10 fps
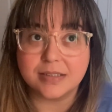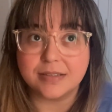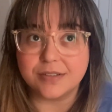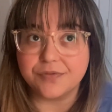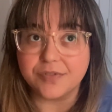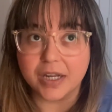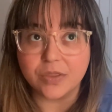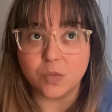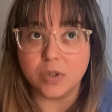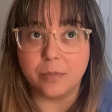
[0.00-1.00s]
to find
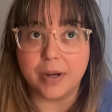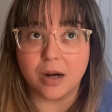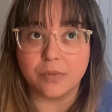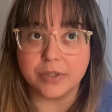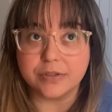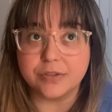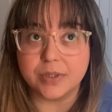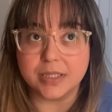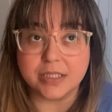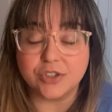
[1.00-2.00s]
the willpower to
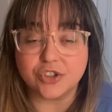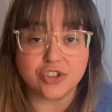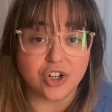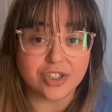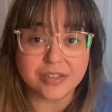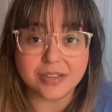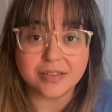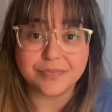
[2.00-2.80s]
at least start.